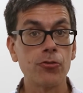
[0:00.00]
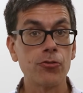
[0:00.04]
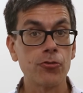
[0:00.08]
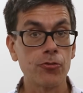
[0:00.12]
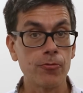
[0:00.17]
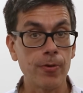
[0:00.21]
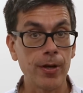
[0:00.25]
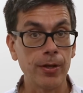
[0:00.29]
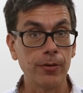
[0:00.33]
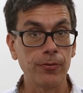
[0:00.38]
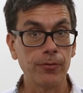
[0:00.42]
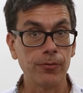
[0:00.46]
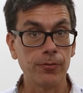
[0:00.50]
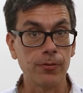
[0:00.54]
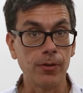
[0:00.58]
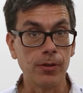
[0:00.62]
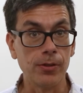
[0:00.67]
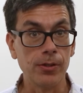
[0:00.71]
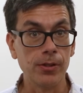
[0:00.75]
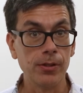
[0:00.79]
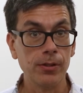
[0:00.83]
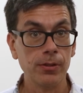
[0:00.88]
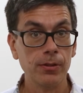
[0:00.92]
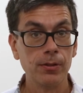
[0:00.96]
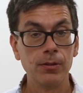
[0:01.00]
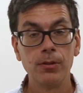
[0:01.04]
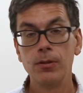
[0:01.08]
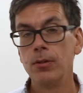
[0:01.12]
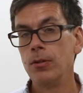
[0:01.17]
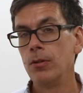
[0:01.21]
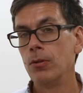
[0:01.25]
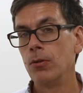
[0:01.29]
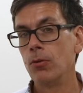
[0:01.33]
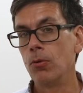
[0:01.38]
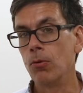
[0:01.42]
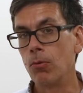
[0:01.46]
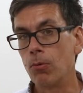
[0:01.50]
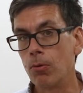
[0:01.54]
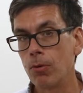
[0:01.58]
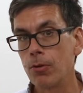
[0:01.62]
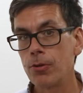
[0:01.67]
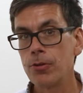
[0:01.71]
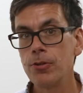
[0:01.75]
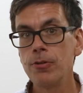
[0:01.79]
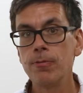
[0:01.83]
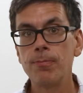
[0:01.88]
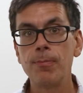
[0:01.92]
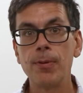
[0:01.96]
strength study,
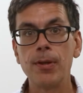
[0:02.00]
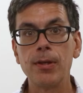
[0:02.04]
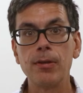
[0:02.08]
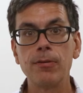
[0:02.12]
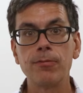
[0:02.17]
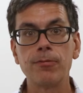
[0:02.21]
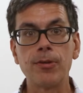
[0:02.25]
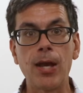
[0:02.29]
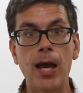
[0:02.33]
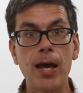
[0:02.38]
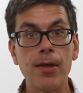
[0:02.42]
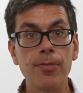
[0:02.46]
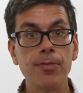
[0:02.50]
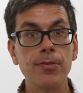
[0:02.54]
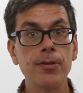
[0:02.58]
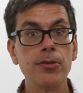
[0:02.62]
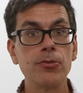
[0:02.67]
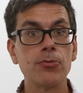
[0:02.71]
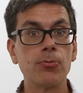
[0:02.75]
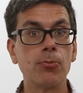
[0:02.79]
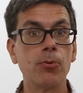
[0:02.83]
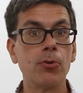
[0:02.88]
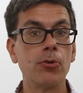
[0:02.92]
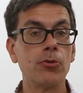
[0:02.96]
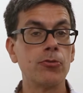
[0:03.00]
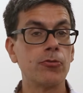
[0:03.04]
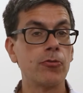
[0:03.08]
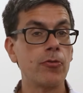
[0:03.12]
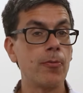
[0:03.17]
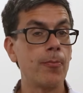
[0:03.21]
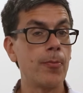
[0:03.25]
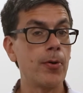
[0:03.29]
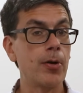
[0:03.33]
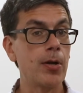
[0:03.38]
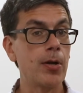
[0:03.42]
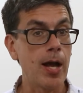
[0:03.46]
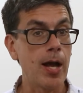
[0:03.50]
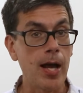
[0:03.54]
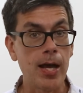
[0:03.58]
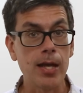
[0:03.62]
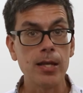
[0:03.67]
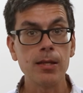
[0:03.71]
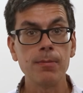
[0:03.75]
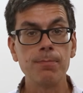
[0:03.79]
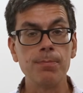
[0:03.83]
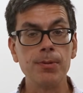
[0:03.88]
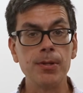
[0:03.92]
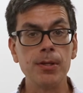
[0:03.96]
or you may have gotten these words from
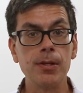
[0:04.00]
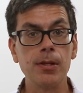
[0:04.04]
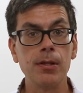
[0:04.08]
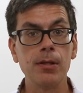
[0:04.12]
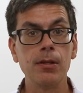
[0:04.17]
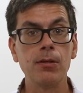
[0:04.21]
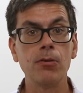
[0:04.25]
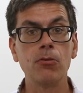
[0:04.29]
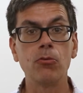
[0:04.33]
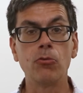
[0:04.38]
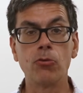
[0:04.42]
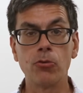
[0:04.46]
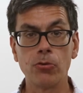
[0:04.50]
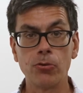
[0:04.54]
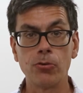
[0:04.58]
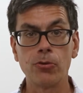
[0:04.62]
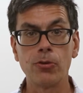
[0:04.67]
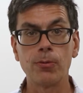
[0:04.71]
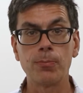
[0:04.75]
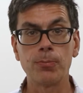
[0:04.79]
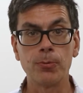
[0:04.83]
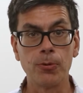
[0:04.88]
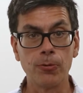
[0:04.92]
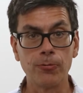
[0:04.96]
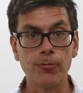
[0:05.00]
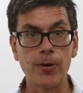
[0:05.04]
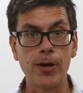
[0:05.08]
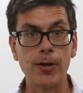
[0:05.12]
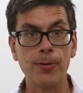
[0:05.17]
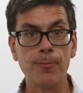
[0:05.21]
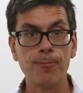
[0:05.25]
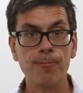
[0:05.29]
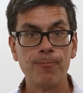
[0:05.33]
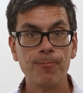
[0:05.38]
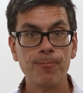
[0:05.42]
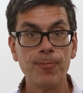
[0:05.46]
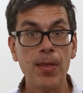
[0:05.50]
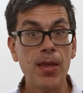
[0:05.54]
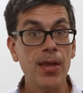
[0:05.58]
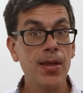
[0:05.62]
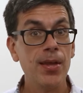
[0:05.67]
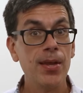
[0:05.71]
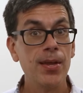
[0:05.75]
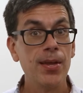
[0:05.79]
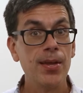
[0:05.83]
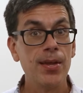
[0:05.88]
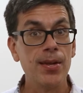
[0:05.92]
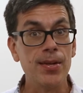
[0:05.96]
ID learner profile.
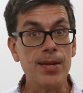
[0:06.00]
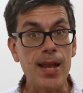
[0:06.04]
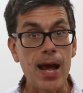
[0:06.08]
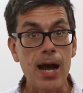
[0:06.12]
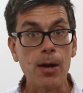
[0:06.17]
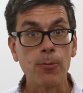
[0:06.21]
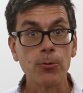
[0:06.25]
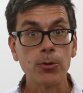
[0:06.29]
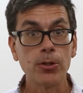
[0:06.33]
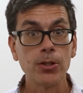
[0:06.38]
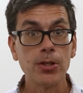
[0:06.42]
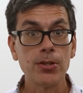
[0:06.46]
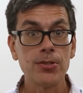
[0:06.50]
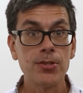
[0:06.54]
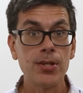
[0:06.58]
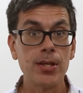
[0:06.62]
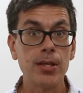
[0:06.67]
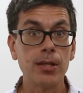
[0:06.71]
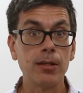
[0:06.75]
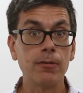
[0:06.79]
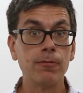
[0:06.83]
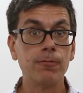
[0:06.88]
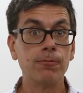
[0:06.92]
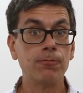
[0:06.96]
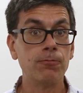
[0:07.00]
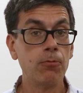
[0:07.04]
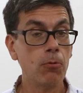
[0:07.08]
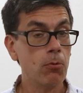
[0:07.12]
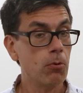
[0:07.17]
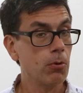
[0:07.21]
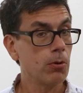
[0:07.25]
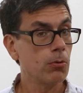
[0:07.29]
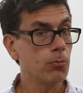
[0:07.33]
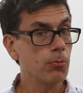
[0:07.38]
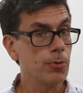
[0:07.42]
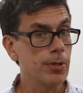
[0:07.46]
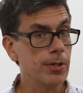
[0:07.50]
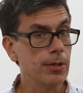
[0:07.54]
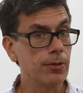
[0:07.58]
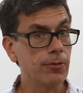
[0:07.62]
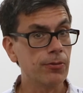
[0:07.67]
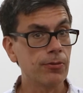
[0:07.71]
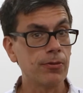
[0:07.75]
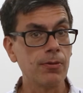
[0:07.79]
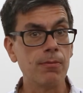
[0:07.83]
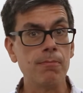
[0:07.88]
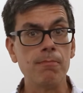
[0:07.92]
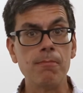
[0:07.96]
Now we're going to take 4
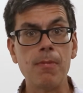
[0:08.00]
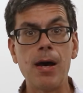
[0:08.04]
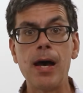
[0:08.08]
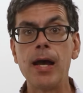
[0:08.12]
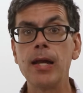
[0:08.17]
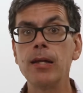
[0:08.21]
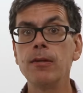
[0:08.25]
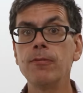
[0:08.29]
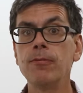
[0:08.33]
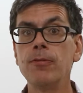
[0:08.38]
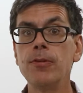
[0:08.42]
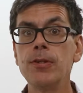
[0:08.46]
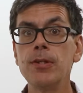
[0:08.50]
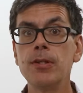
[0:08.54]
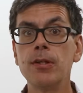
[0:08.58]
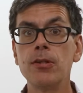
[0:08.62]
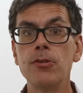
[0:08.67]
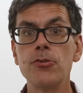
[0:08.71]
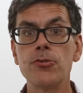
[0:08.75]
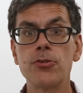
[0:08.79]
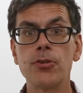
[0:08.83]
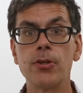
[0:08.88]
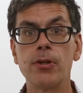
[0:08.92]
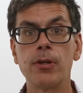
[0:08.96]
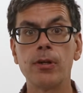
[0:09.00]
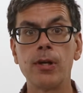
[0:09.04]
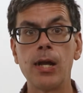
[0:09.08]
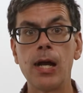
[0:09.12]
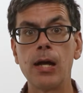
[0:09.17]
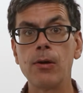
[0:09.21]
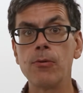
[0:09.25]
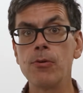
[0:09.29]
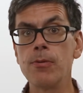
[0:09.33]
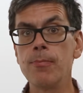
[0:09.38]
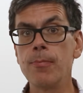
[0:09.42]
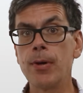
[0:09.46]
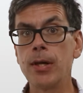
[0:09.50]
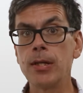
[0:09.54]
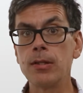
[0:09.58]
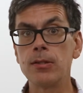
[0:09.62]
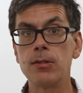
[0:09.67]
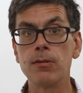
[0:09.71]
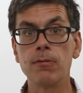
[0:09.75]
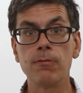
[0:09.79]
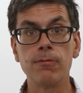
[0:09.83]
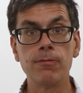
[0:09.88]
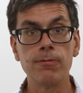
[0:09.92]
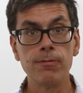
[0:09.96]
weeks to mindfully consider how we
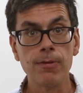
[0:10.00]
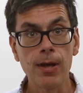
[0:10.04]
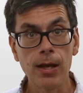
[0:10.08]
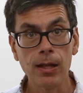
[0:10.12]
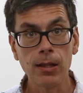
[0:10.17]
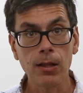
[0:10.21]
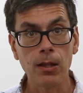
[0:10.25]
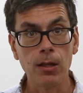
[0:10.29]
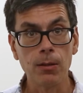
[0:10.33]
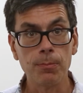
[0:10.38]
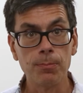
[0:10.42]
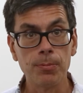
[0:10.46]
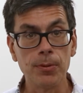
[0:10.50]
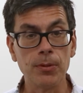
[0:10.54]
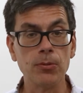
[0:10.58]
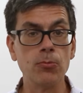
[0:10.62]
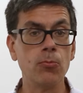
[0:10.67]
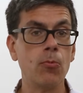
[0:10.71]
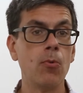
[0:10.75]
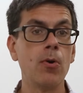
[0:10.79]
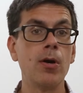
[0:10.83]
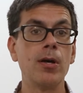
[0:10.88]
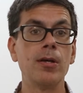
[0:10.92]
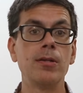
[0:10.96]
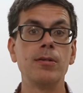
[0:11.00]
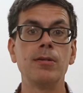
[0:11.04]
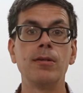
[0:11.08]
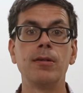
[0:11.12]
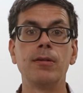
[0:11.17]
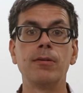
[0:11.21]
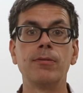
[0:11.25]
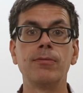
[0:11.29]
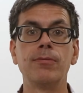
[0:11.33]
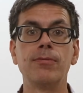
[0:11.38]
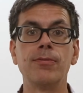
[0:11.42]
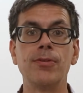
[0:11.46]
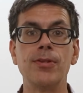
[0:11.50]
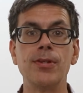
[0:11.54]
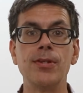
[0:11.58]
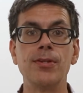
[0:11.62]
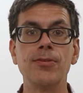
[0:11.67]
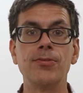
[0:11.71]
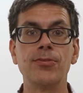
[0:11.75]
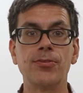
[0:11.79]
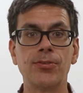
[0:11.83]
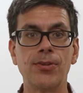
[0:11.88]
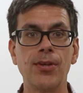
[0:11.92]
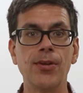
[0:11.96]
might develop in one of
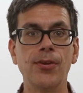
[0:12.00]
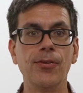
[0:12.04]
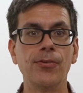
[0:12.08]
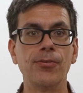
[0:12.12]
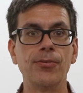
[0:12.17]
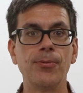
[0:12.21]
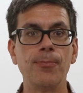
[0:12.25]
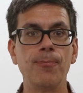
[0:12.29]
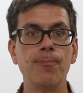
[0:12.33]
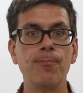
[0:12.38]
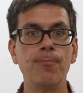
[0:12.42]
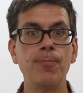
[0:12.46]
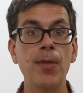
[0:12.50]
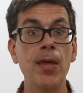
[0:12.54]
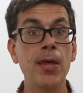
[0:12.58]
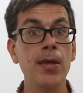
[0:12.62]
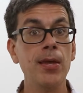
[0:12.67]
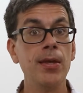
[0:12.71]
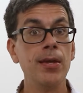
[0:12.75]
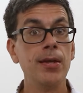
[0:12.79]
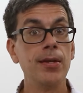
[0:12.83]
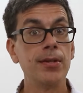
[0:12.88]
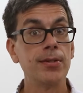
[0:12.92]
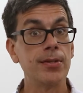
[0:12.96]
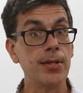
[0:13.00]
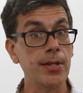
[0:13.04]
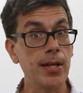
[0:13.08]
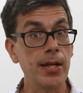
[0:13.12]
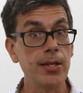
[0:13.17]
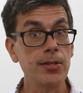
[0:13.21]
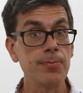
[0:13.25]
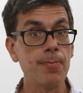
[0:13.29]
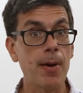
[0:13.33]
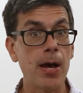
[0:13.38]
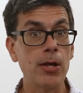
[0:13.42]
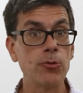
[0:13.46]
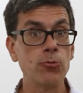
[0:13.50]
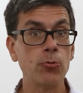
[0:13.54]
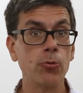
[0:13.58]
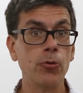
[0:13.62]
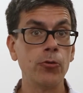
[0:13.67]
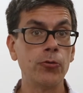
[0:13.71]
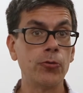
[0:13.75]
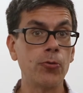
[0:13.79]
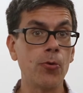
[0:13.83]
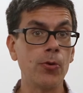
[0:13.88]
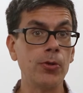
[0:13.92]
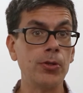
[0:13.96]
these skills. Today's module
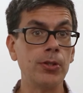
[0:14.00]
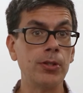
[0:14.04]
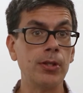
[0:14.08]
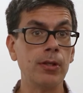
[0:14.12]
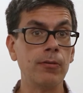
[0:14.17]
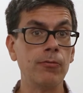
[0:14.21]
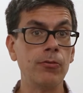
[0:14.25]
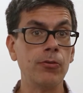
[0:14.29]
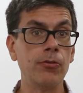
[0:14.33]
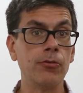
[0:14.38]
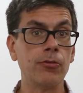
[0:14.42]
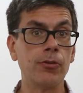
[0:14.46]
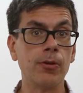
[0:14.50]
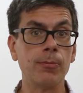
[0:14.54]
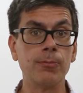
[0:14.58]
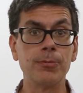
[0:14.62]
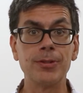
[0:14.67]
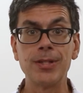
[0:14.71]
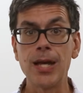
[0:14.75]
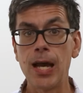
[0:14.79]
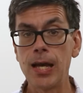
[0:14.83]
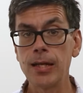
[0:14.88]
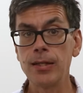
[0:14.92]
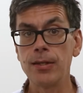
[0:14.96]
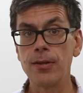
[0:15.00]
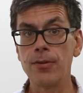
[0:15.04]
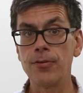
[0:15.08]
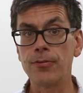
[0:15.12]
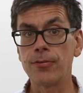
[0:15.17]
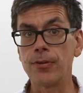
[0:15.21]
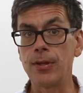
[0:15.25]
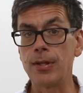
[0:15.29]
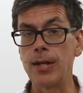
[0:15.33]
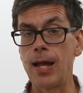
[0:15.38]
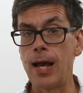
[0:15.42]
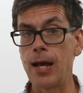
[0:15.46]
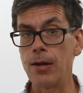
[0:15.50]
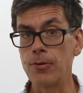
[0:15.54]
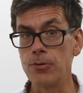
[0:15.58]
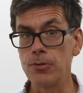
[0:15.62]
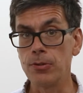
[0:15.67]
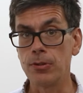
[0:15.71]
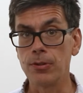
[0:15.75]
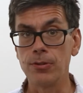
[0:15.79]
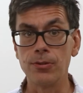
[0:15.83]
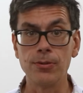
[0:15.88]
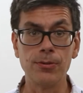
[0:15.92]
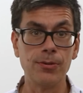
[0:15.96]
is going to give you some guidance on how
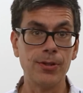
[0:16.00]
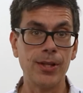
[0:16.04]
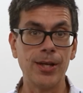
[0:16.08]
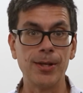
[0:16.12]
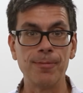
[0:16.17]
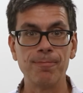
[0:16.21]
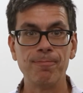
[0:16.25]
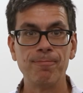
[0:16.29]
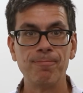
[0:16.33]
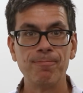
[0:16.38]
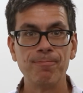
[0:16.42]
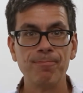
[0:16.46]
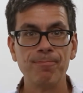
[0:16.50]
you can do that.